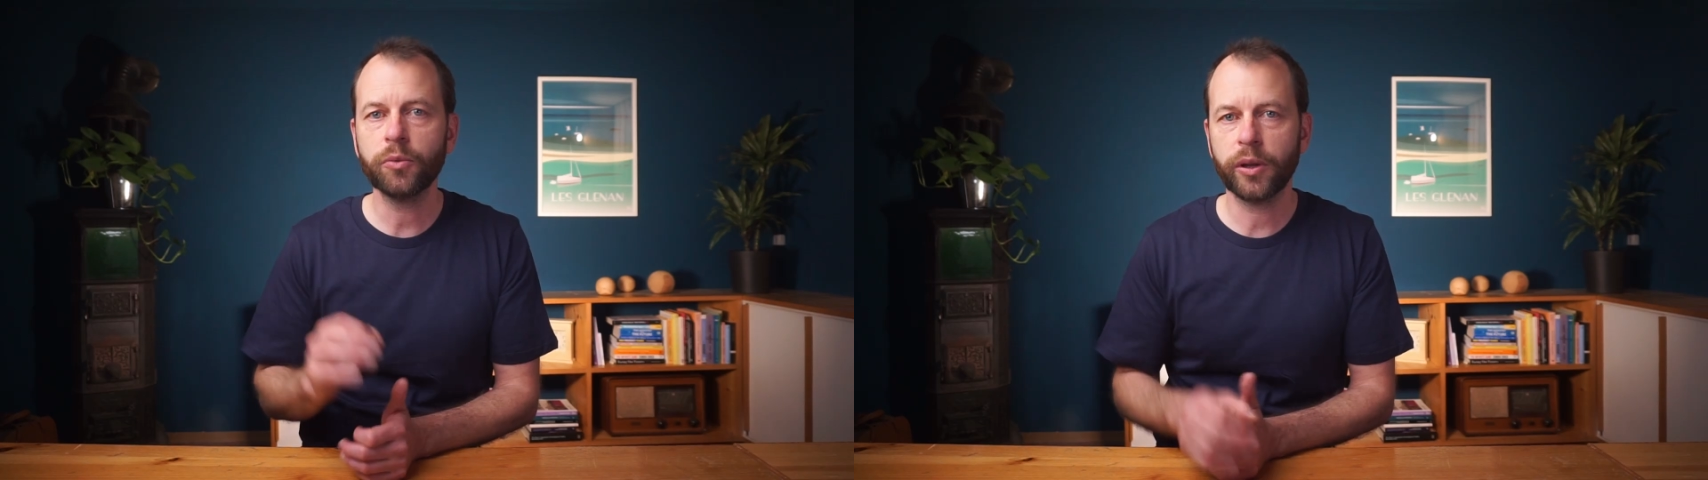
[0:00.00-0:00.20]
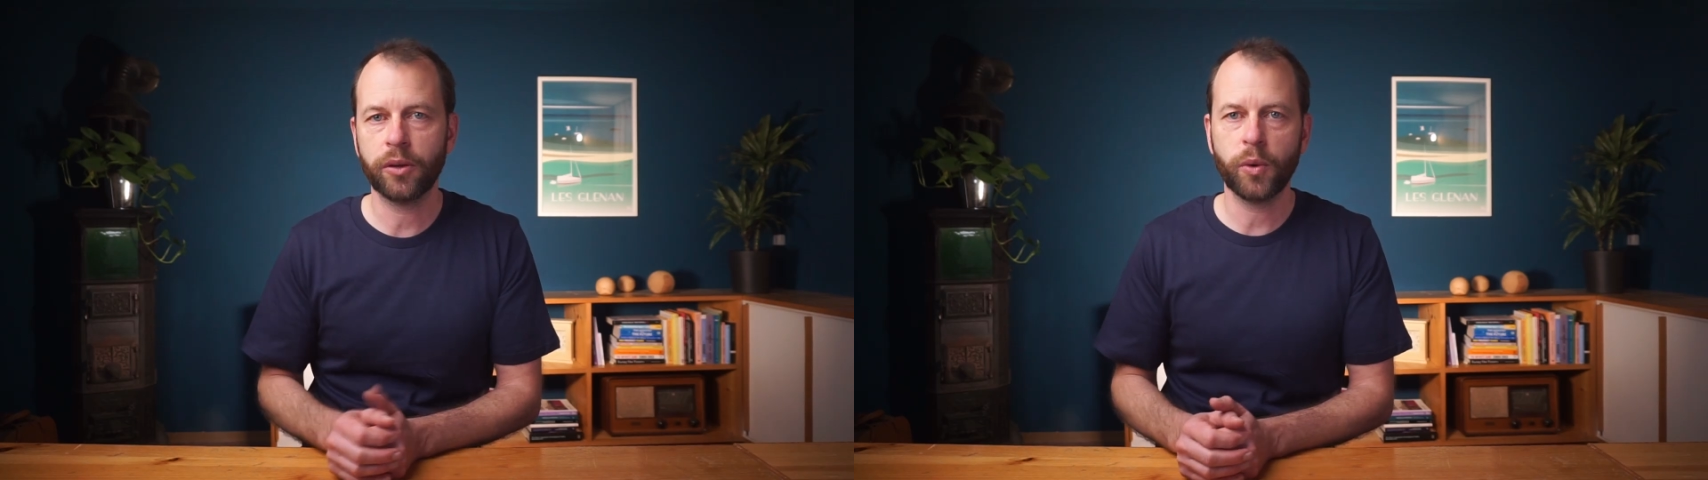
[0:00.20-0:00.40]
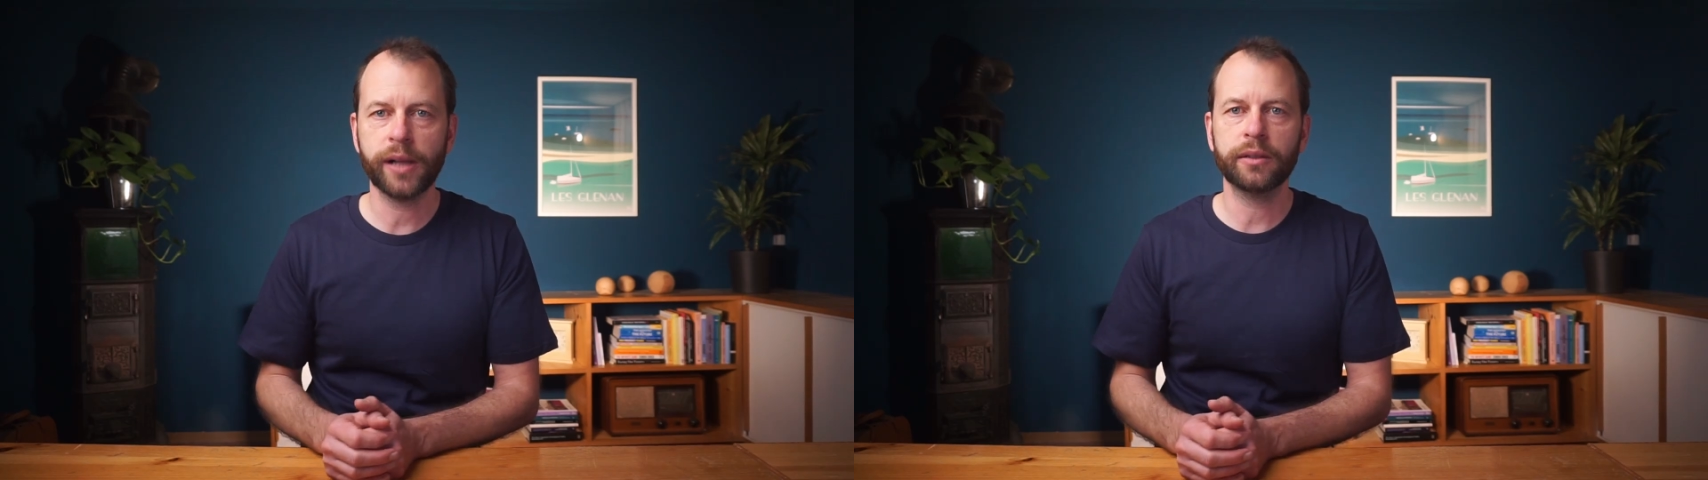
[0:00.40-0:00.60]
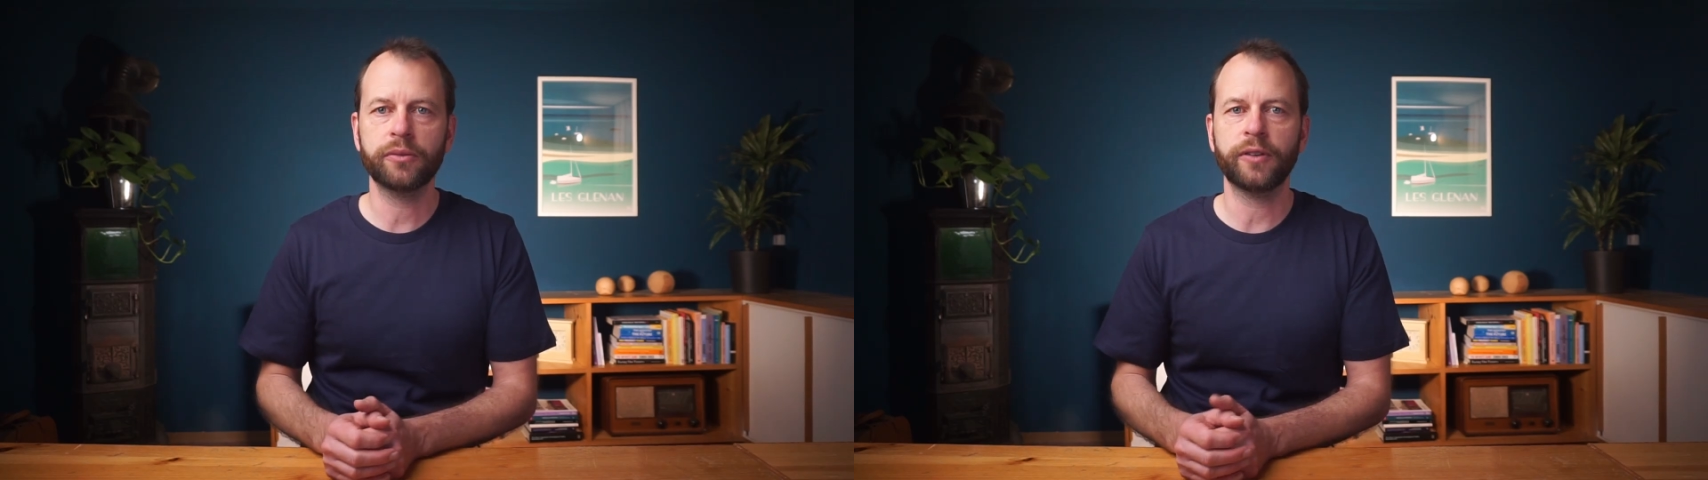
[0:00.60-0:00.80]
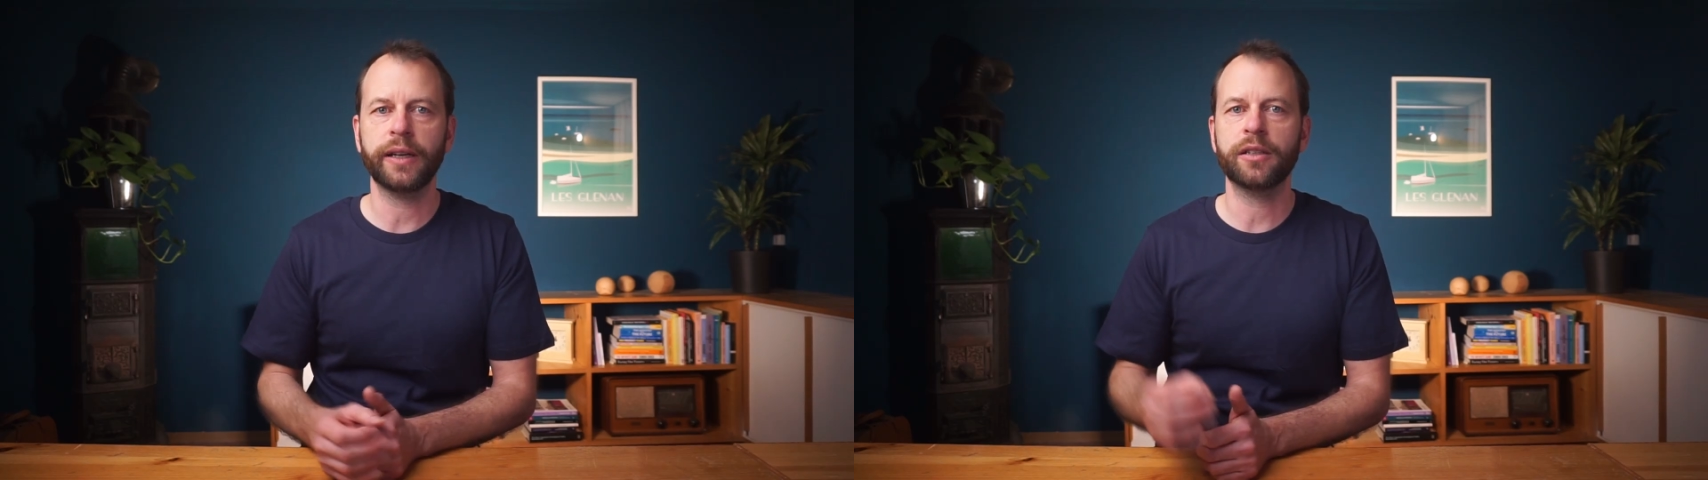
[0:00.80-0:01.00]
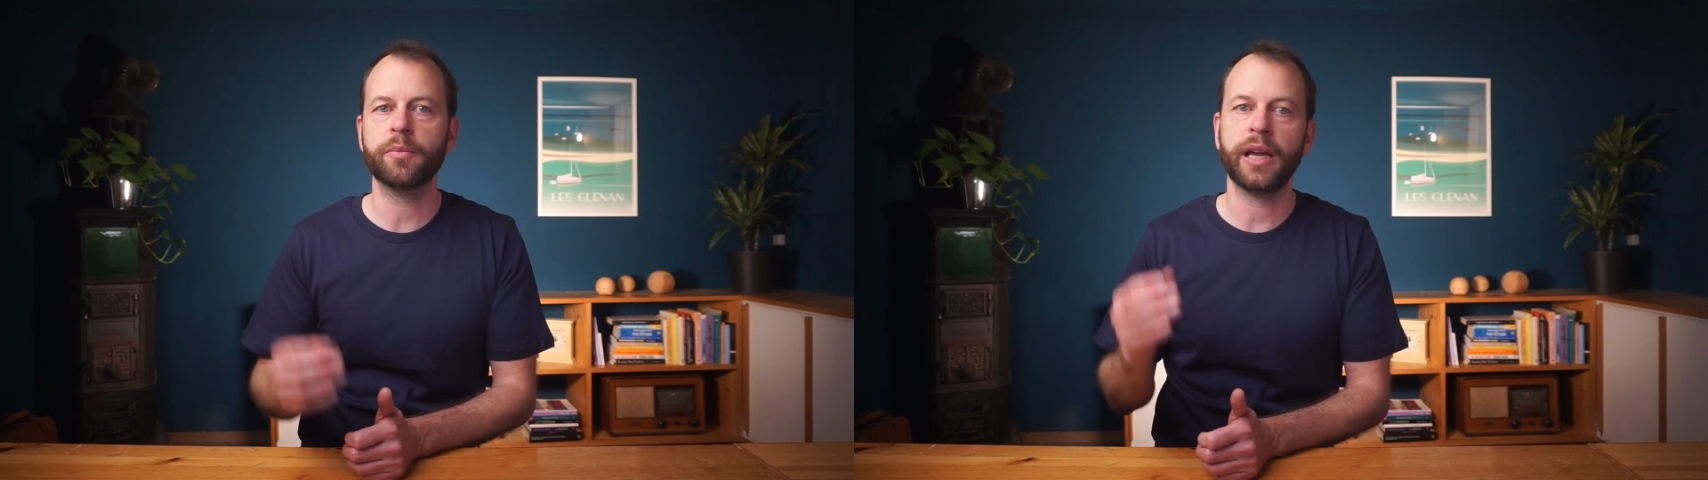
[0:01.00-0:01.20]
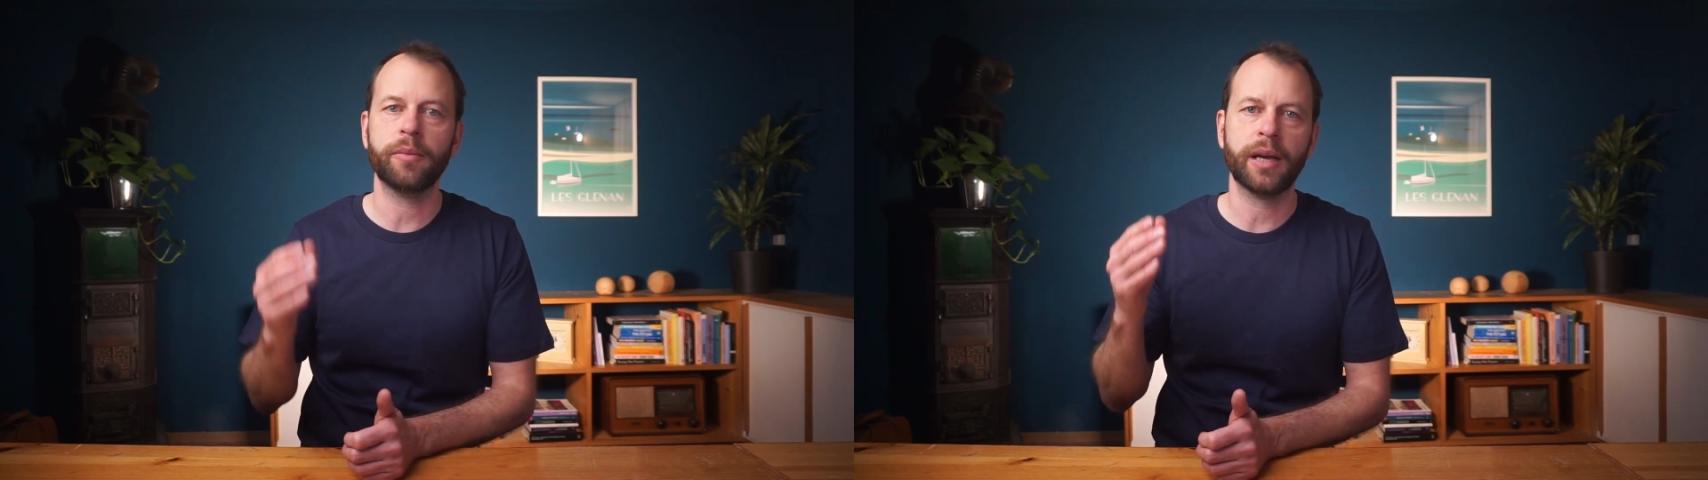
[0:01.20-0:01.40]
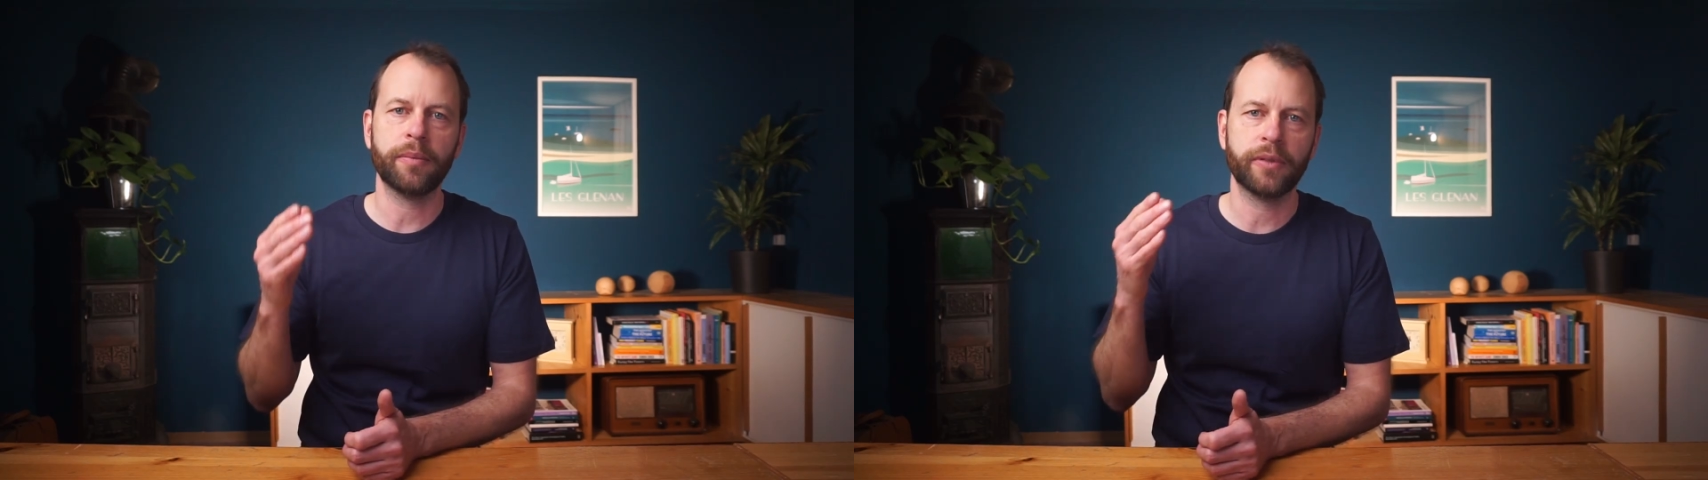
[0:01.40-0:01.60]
with a well-defined domain map,